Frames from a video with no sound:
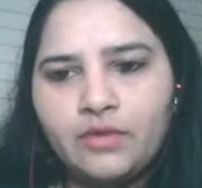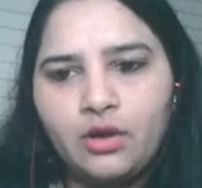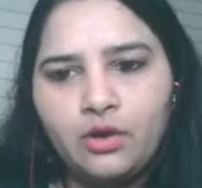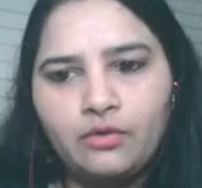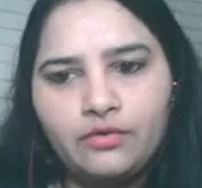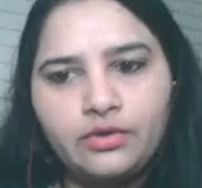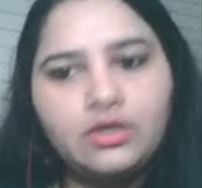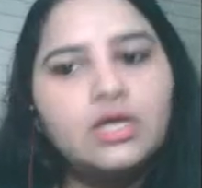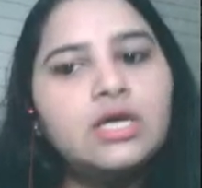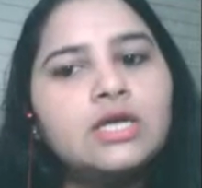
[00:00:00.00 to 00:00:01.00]

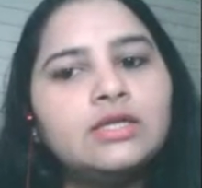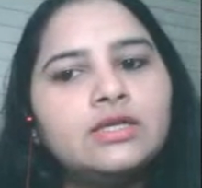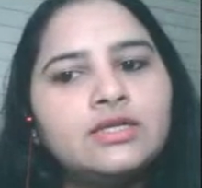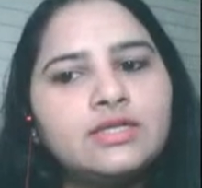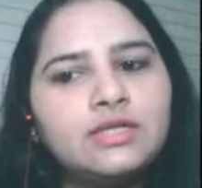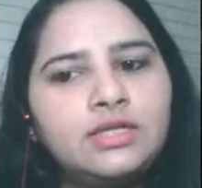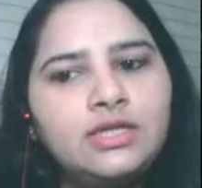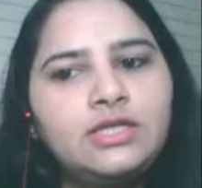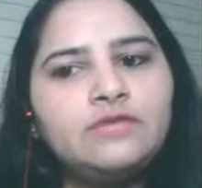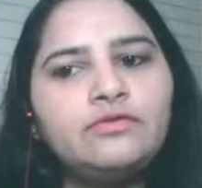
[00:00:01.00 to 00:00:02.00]
However, there is a
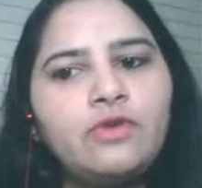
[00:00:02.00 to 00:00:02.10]
need